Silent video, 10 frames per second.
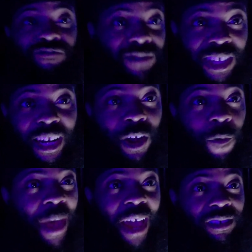Because it
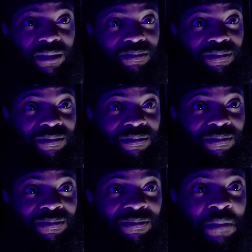don't matter.
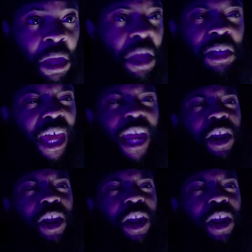They